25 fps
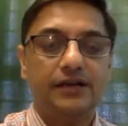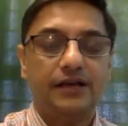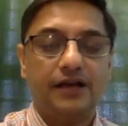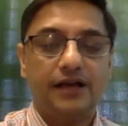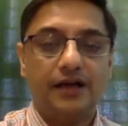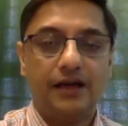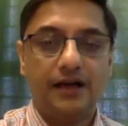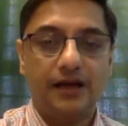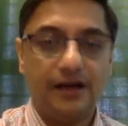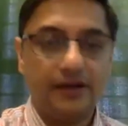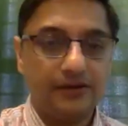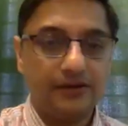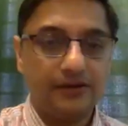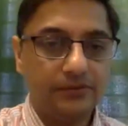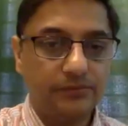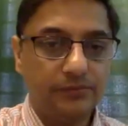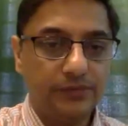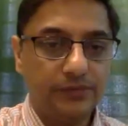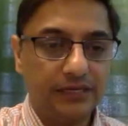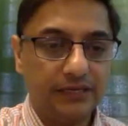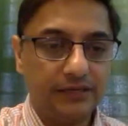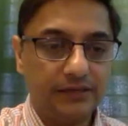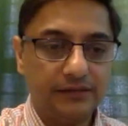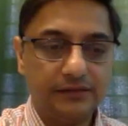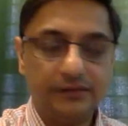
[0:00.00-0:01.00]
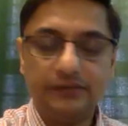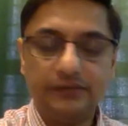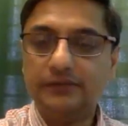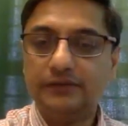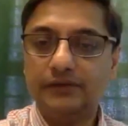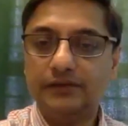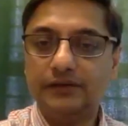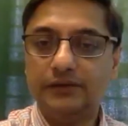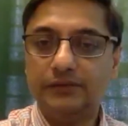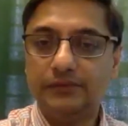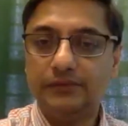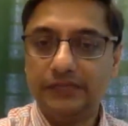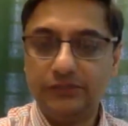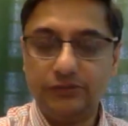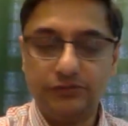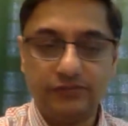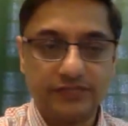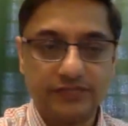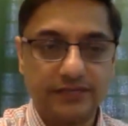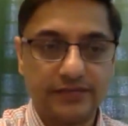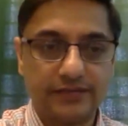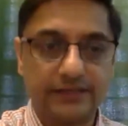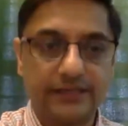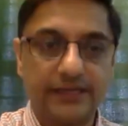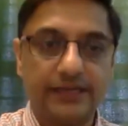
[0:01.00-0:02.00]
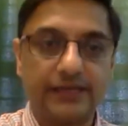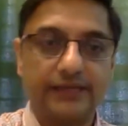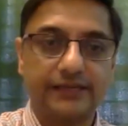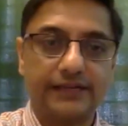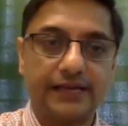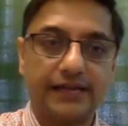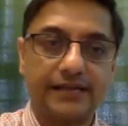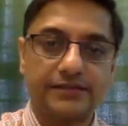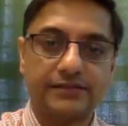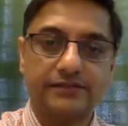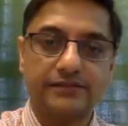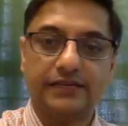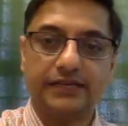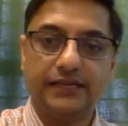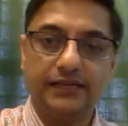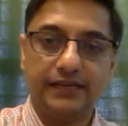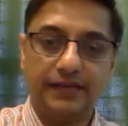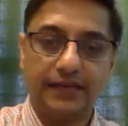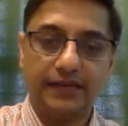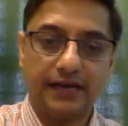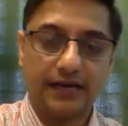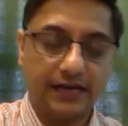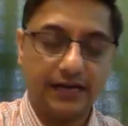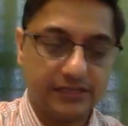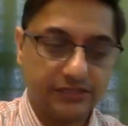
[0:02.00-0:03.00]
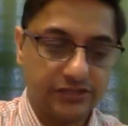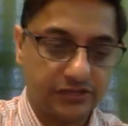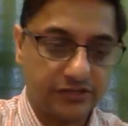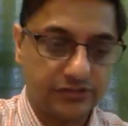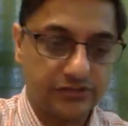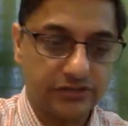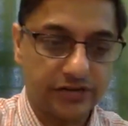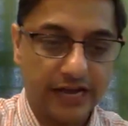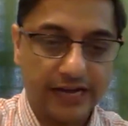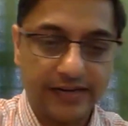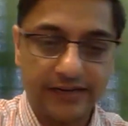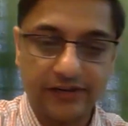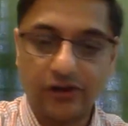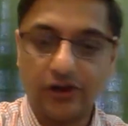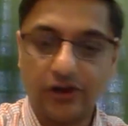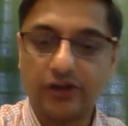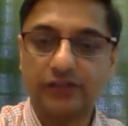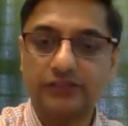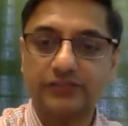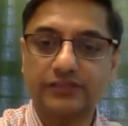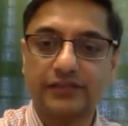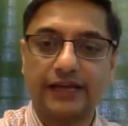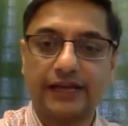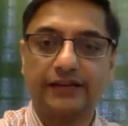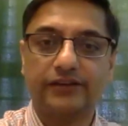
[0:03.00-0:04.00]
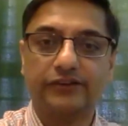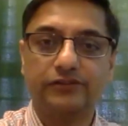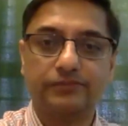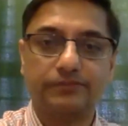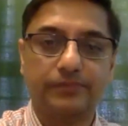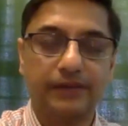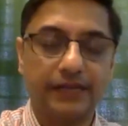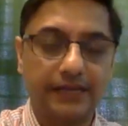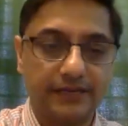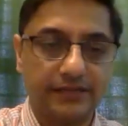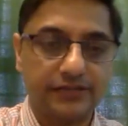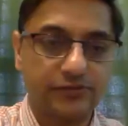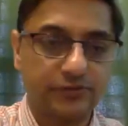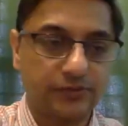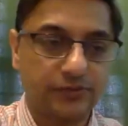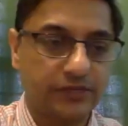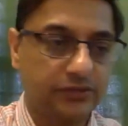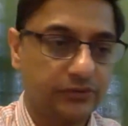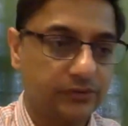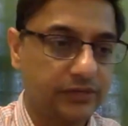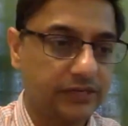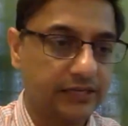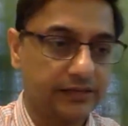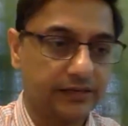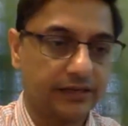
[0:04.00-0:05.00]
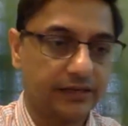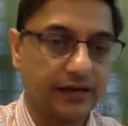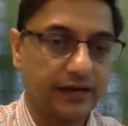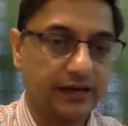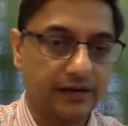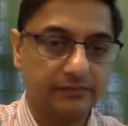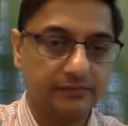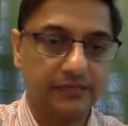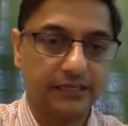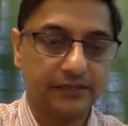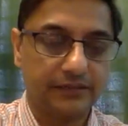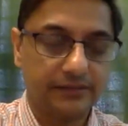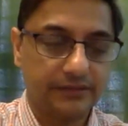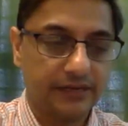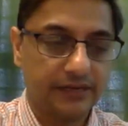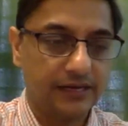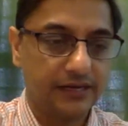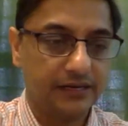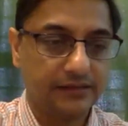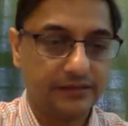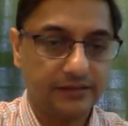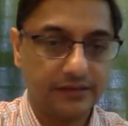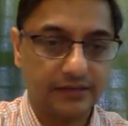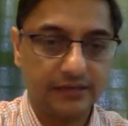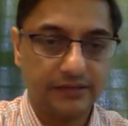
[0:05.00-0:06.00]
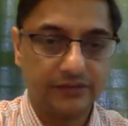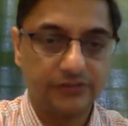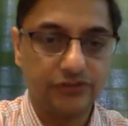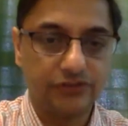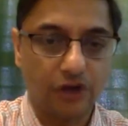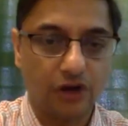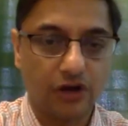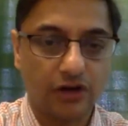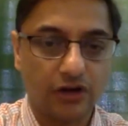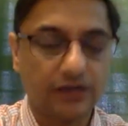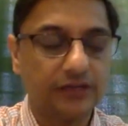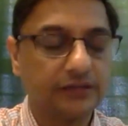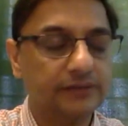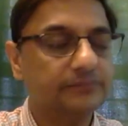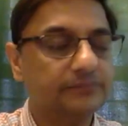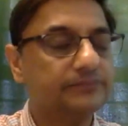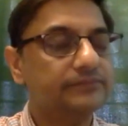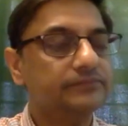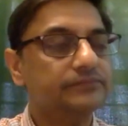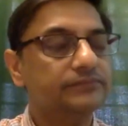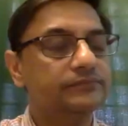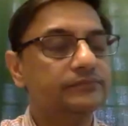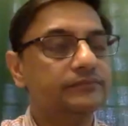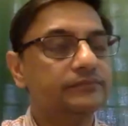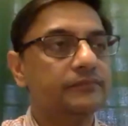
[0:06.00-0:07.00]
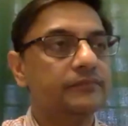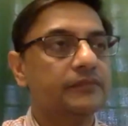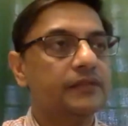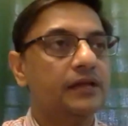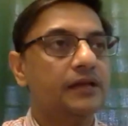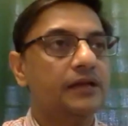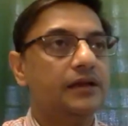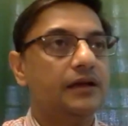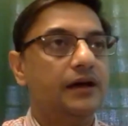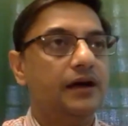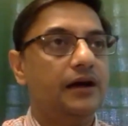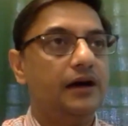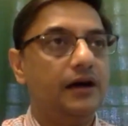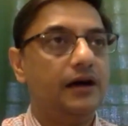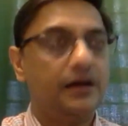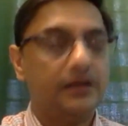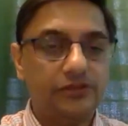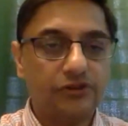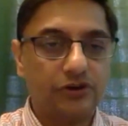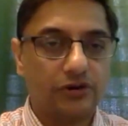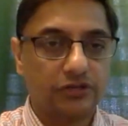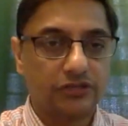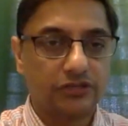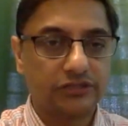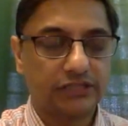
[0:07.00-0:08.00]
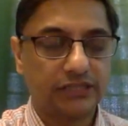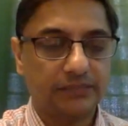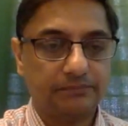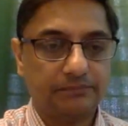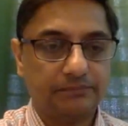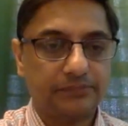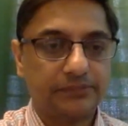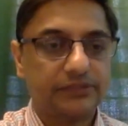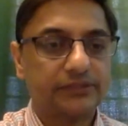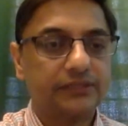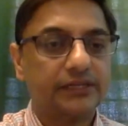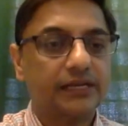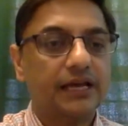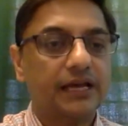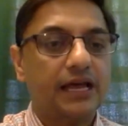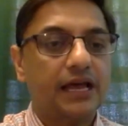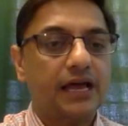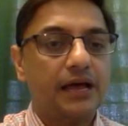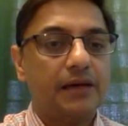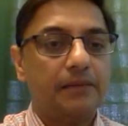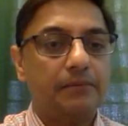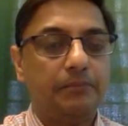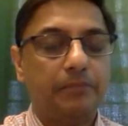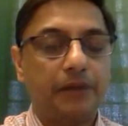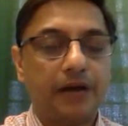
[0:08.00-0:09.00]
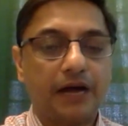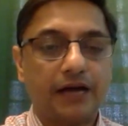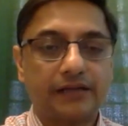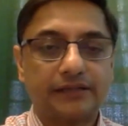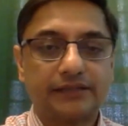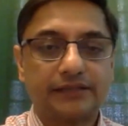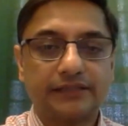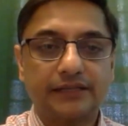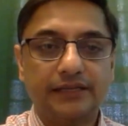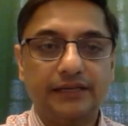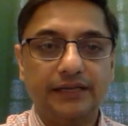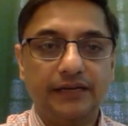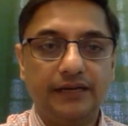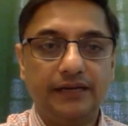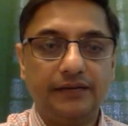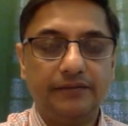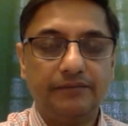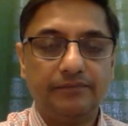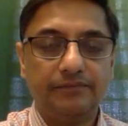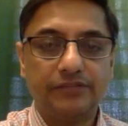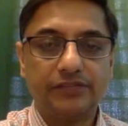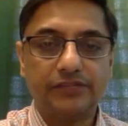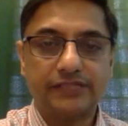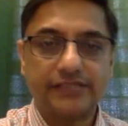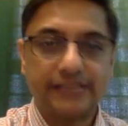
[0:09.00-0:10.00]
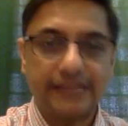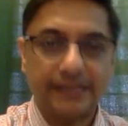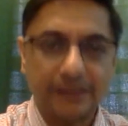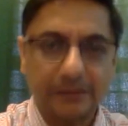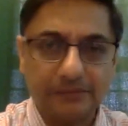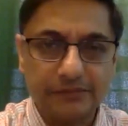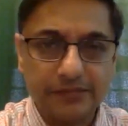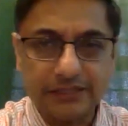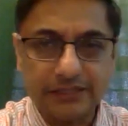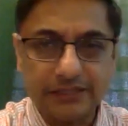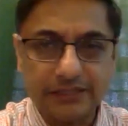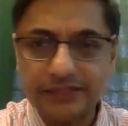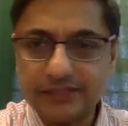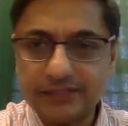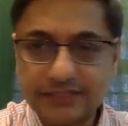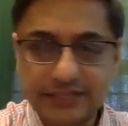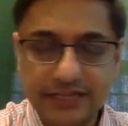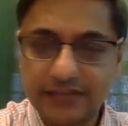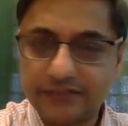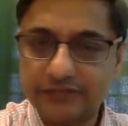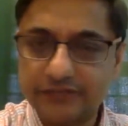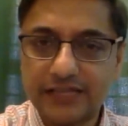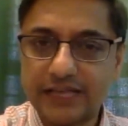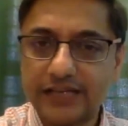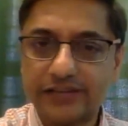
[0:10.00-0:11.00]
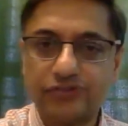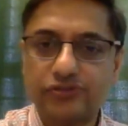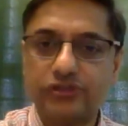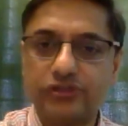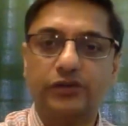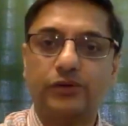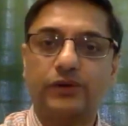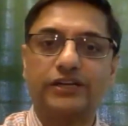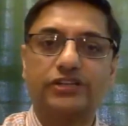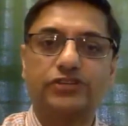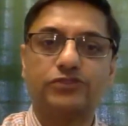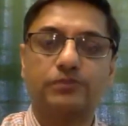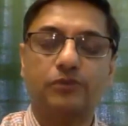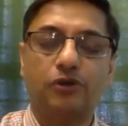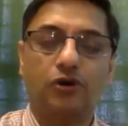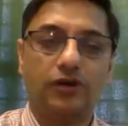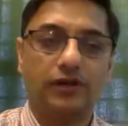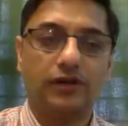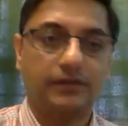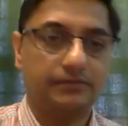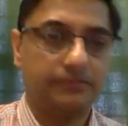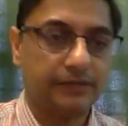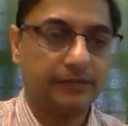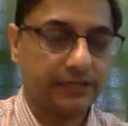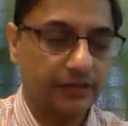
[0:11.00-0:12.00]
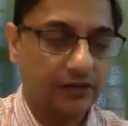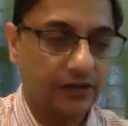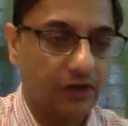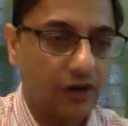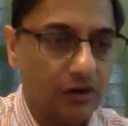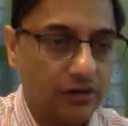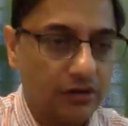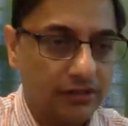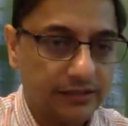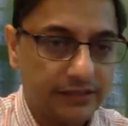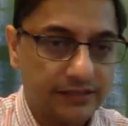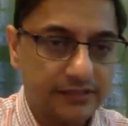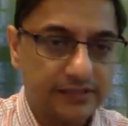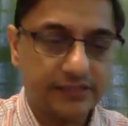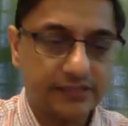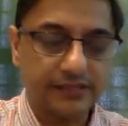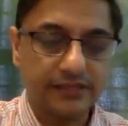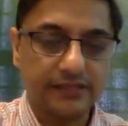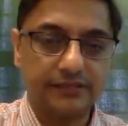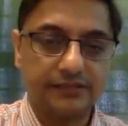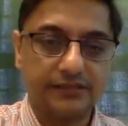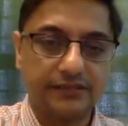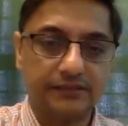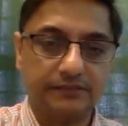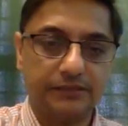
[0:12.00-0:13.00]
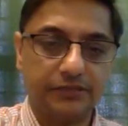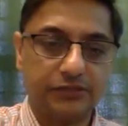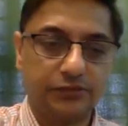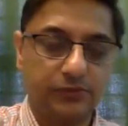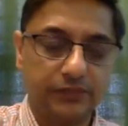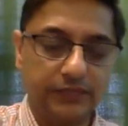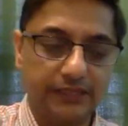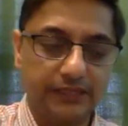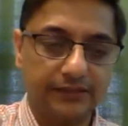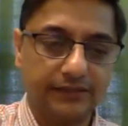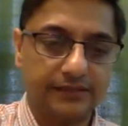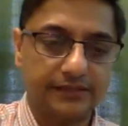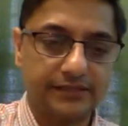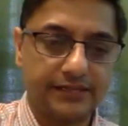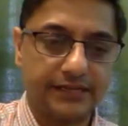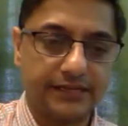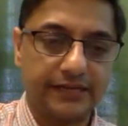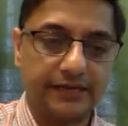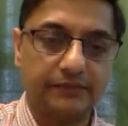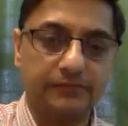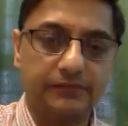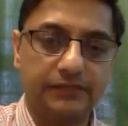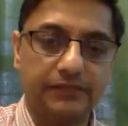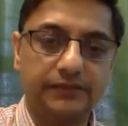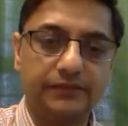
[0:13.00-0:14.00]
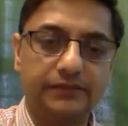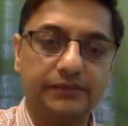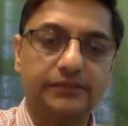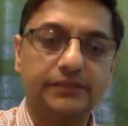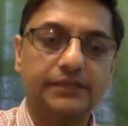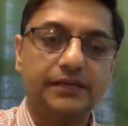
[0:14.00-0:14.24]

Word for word: uh, will uh, when you visit there, it has a very large dry docks kind of place where you can come and, and, and dock uh, your ships. But um, the settlement itself is actually quite small. But along this, between the settlement